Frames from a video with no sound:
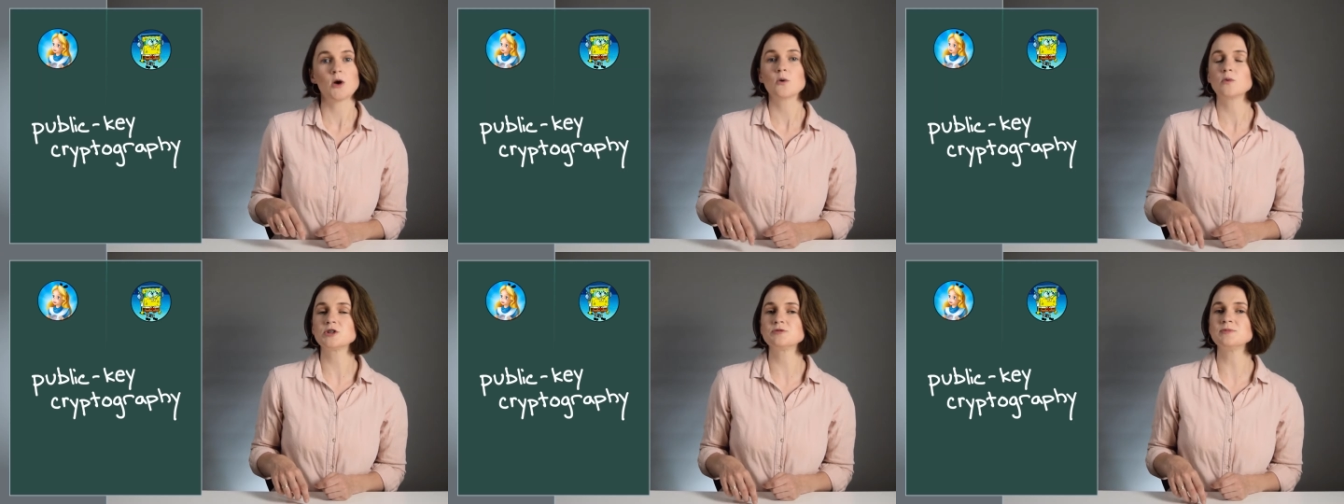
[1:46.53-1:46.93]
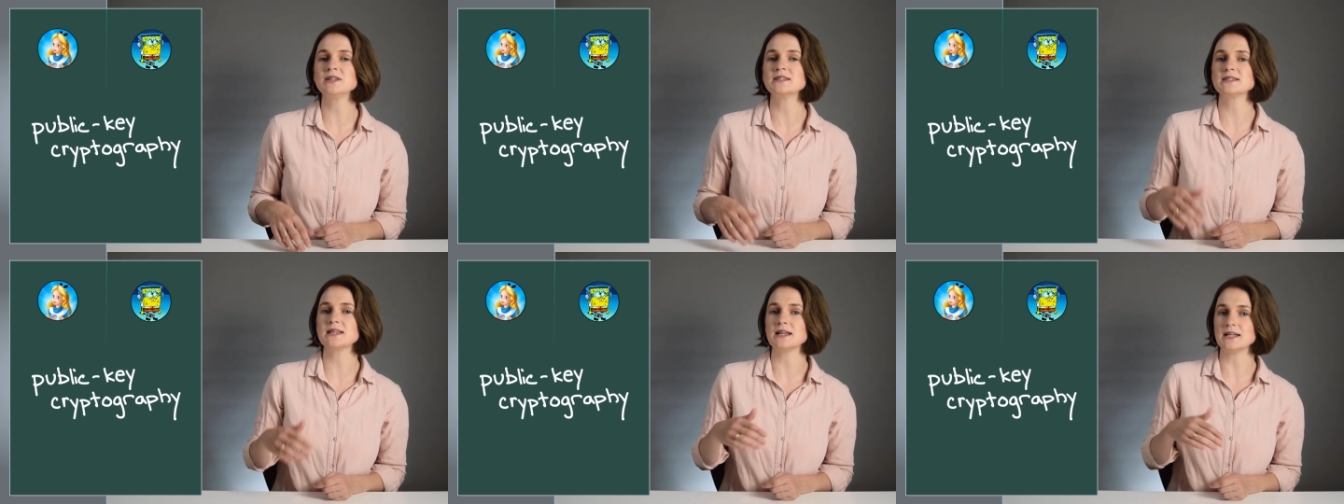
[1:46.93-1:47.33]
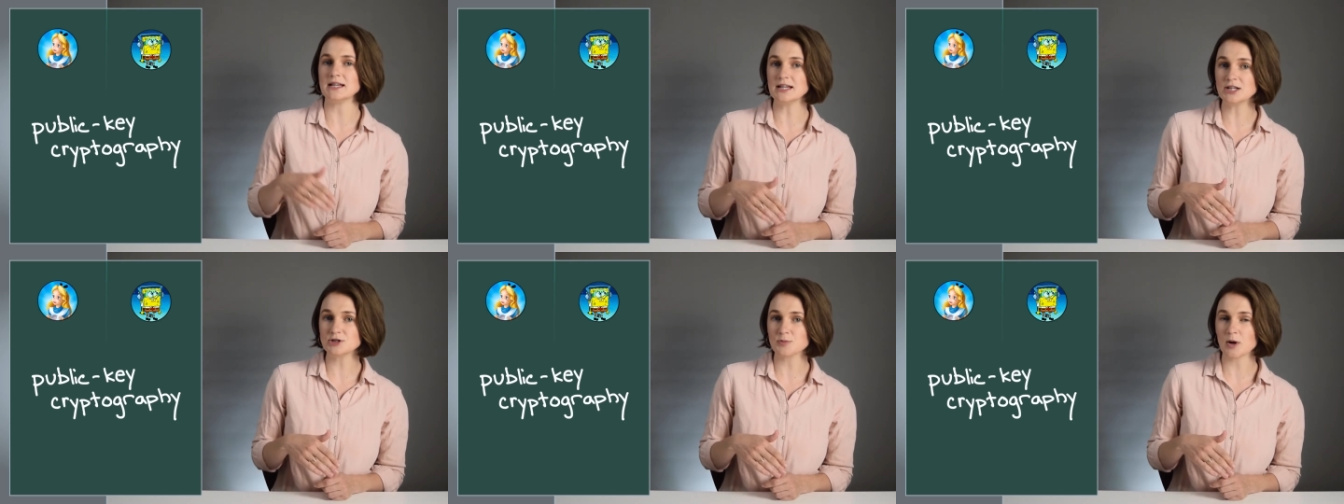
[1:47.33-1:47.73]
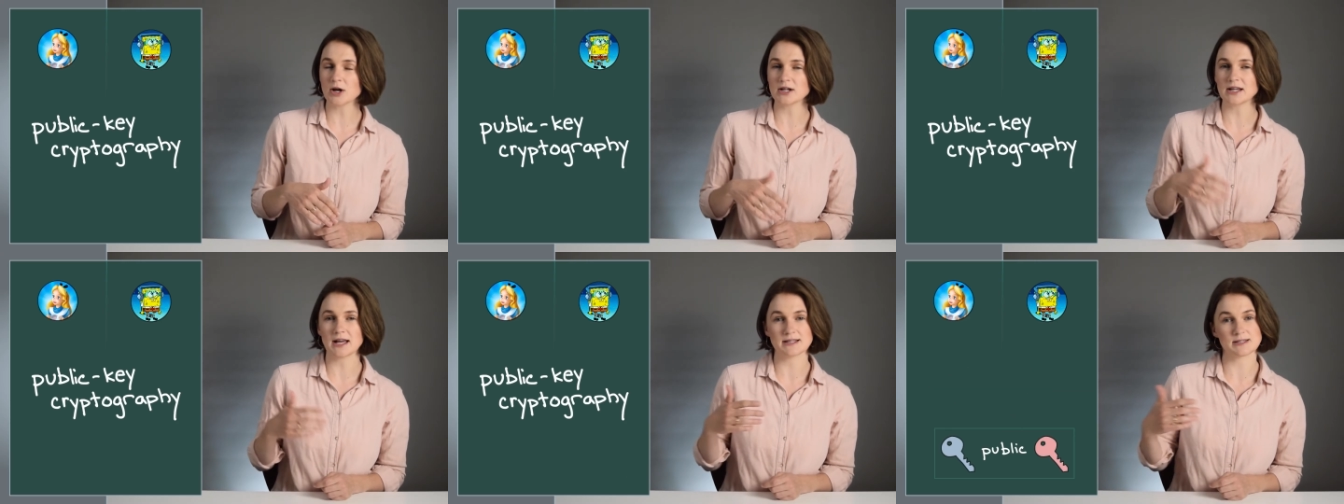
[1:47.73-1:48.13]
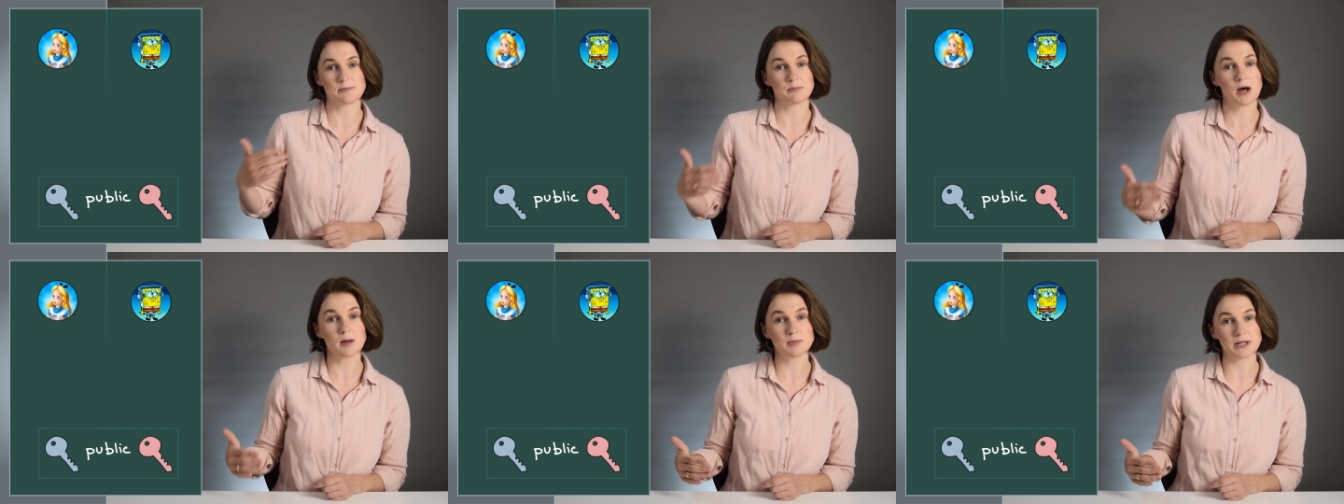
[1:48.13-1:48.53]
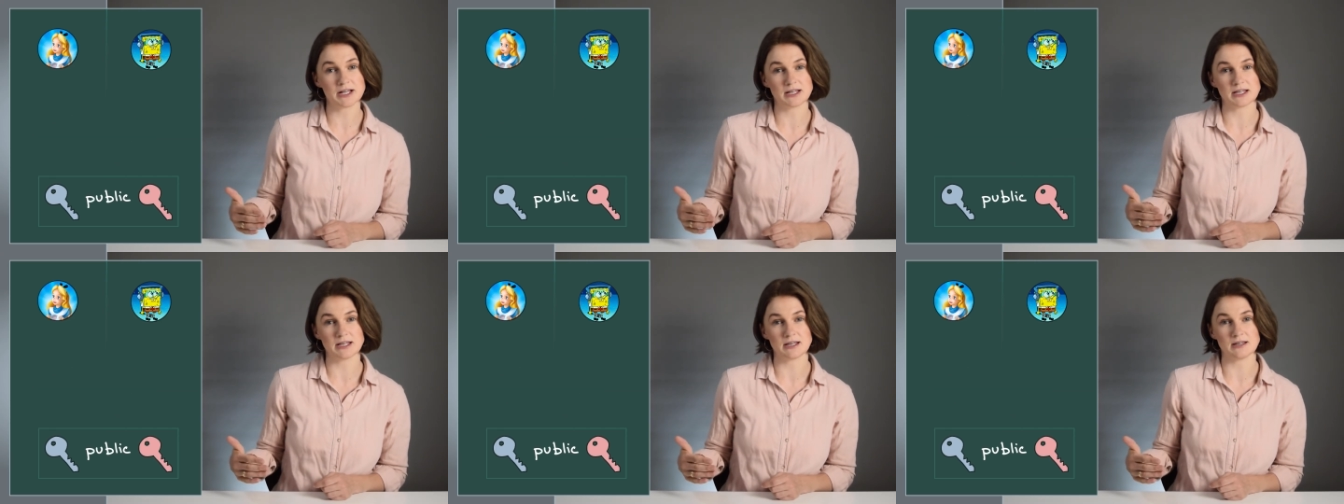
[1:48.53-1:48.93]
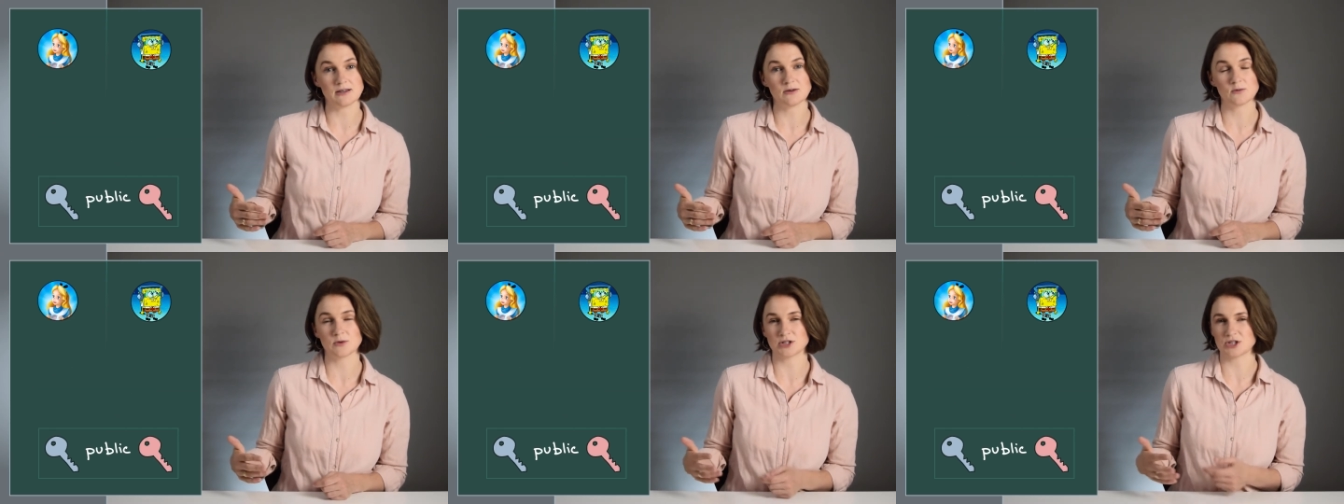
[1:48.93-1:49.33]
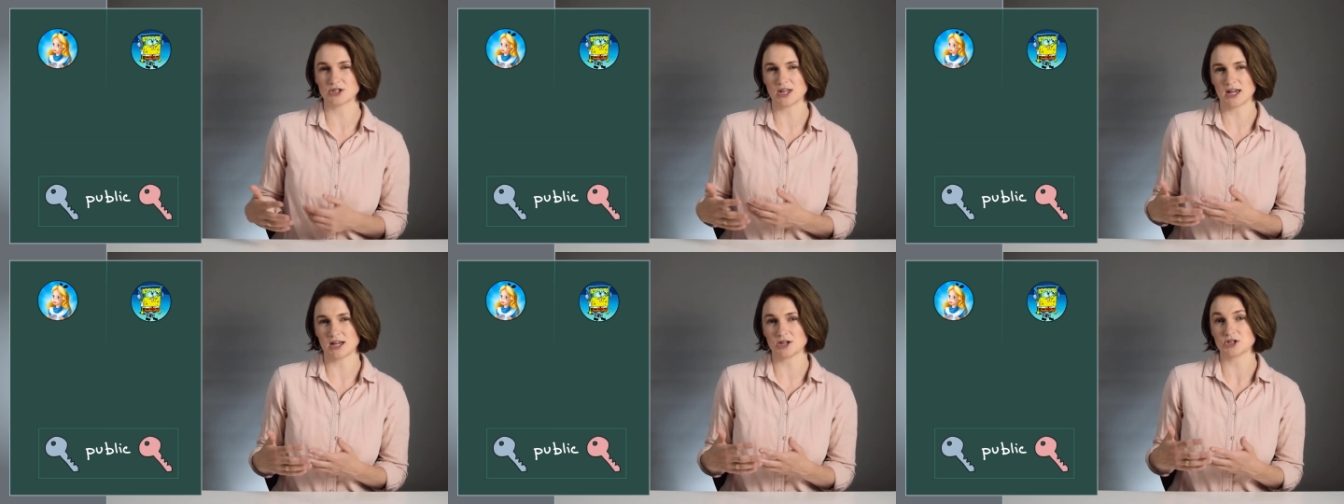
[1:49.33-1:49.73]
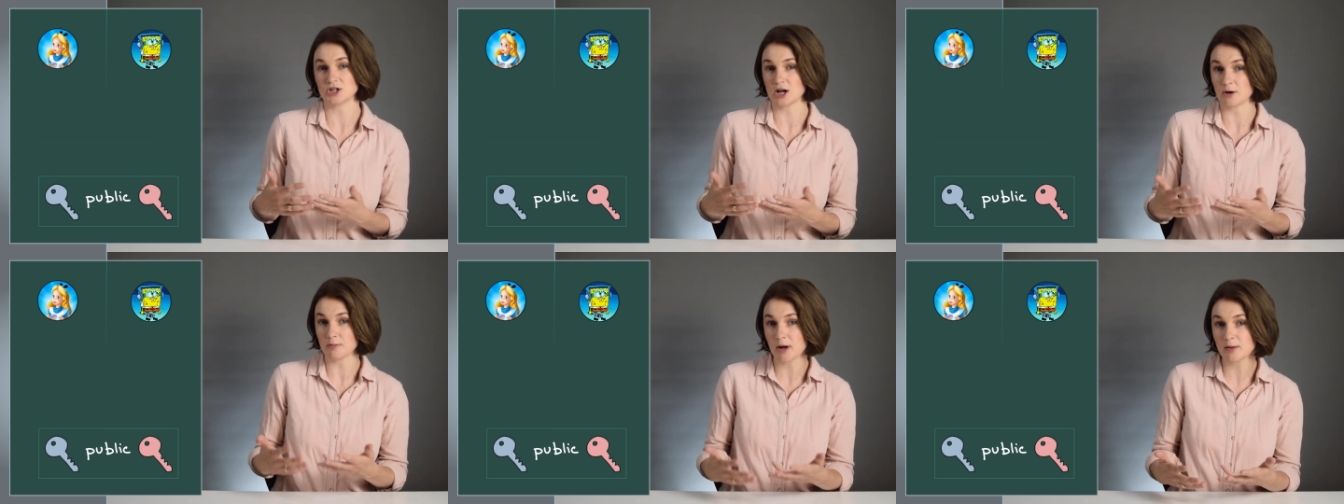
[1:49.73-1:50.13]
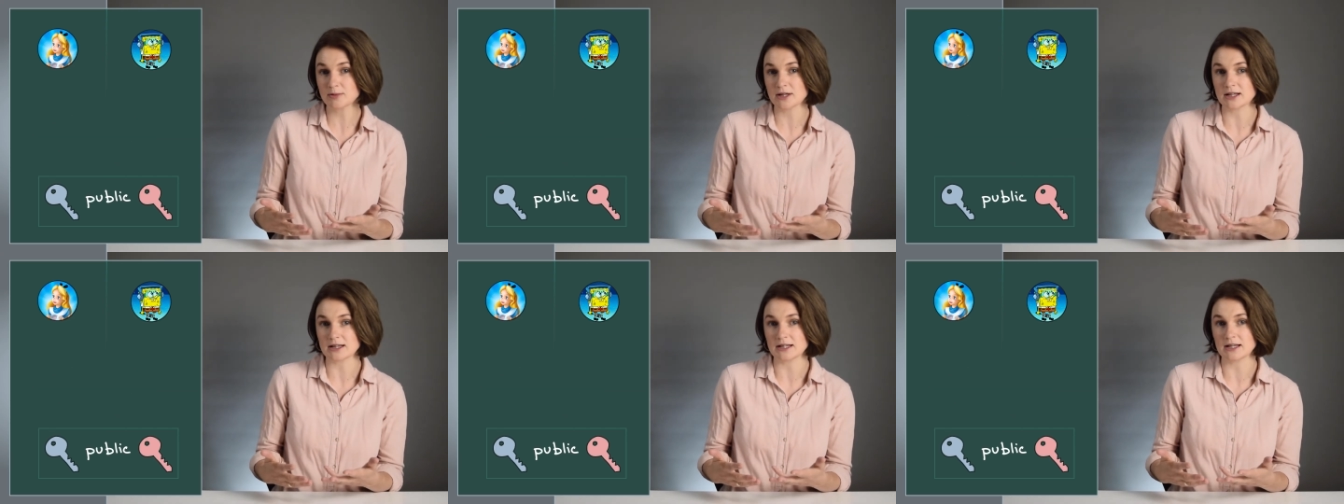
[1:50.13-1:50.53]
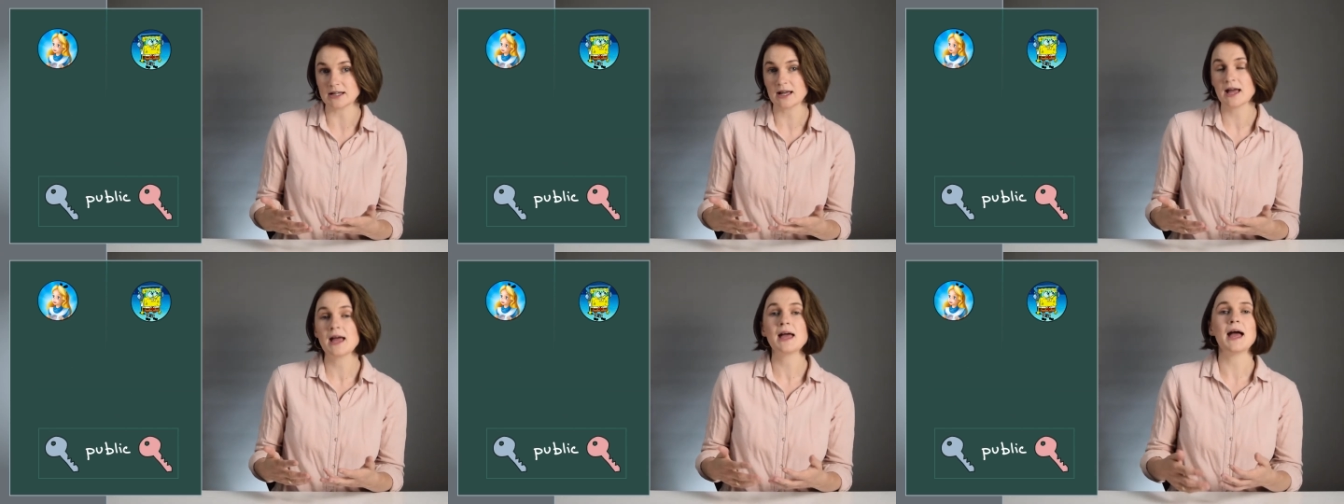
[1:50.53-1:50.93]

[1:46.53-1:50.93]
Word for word: which means that each party has a public key, which they share publicly,